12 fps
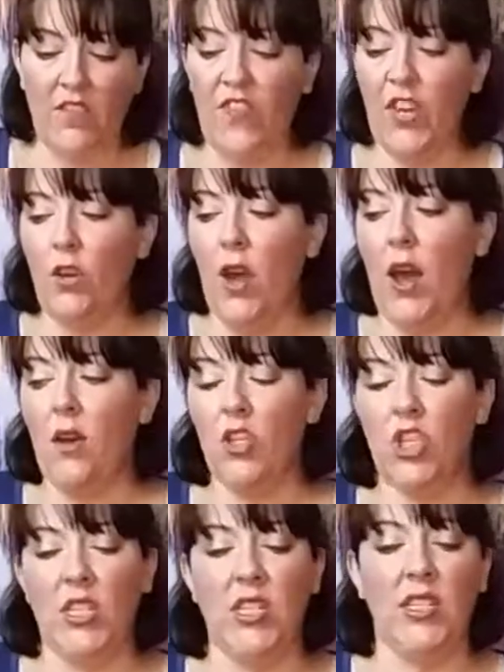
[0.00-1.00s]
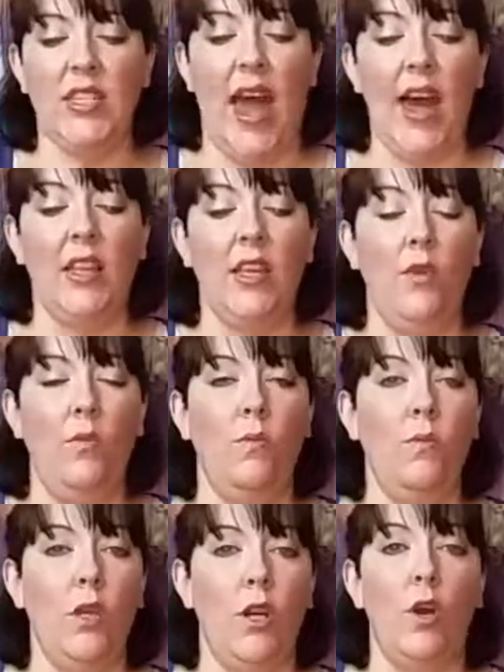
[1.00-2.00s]
figure out just exactly,
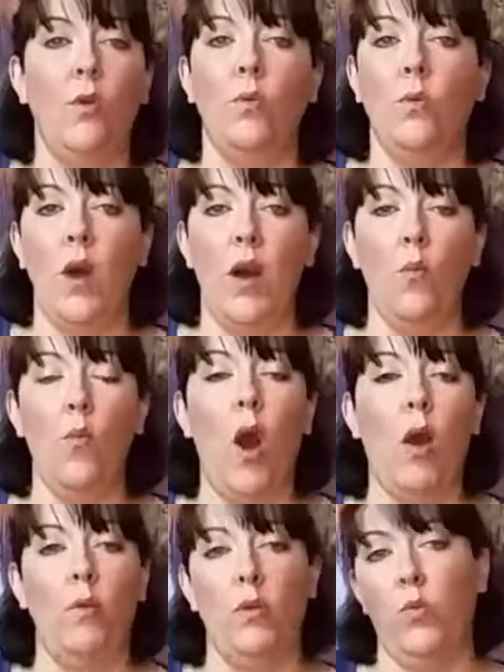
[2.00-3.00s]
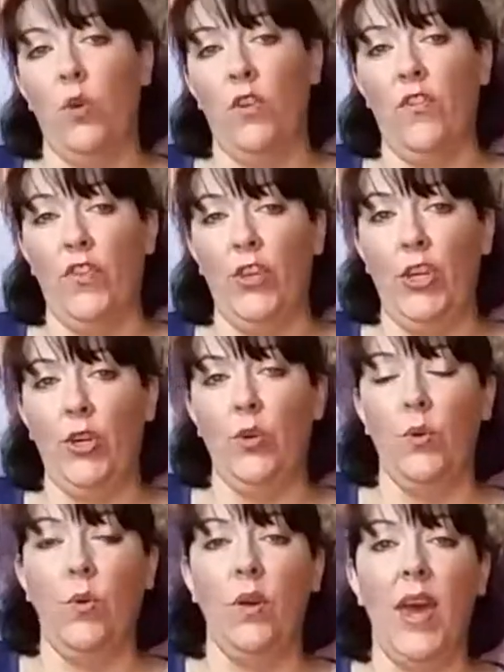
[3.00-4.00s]
you know, what would work for
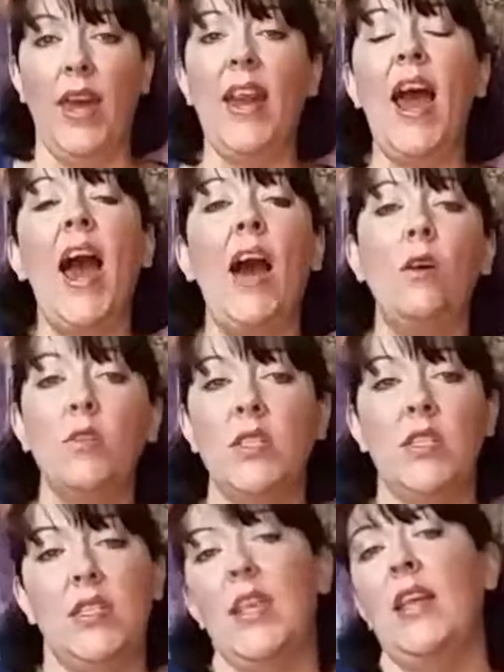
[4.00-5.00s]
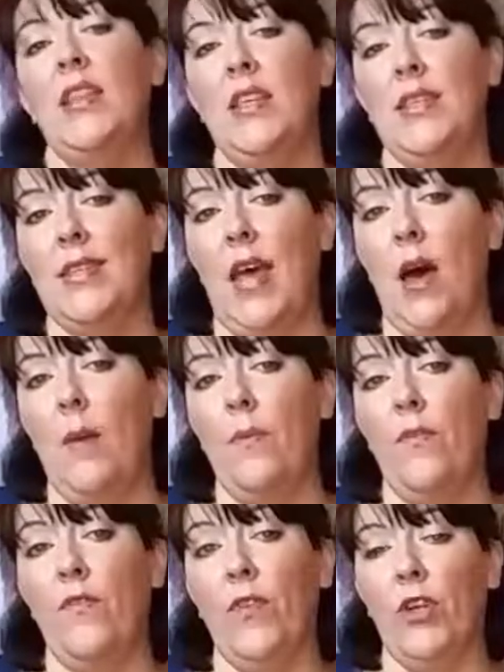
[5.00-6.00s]
you and how to set this up
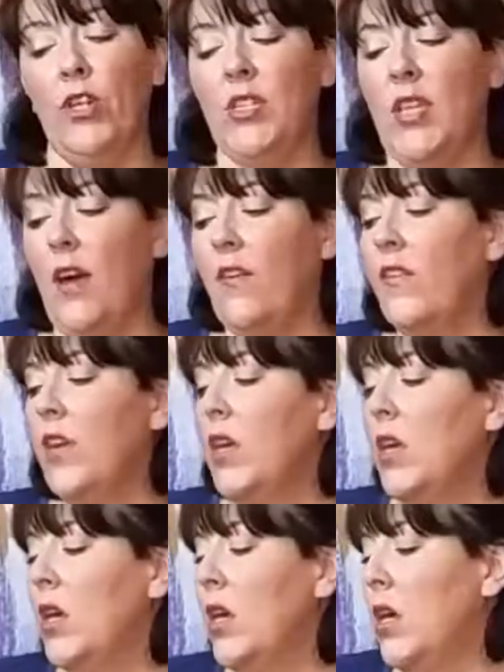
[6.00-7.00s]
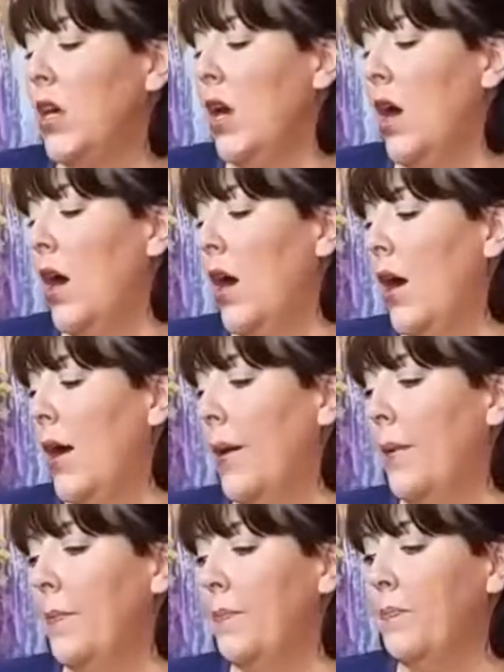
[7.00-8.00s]
for yourself.
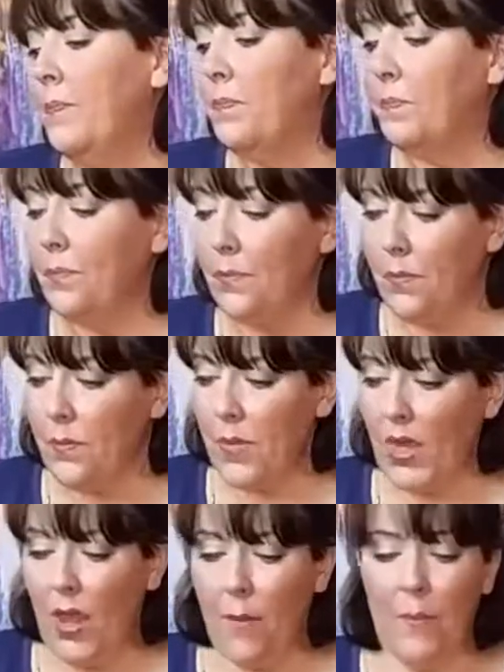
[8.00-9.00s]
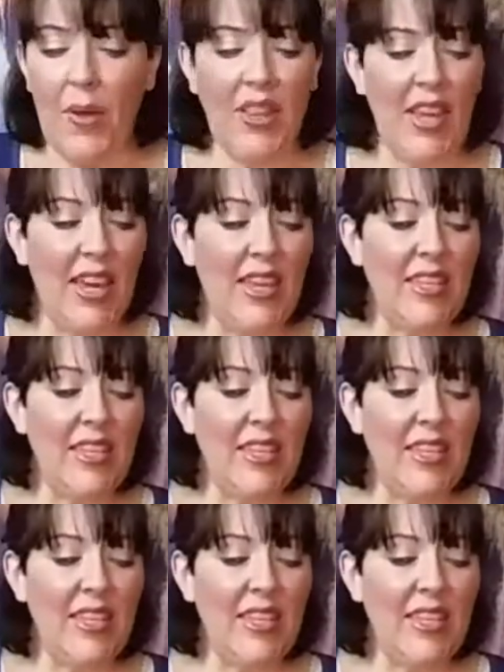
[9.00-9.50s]
But like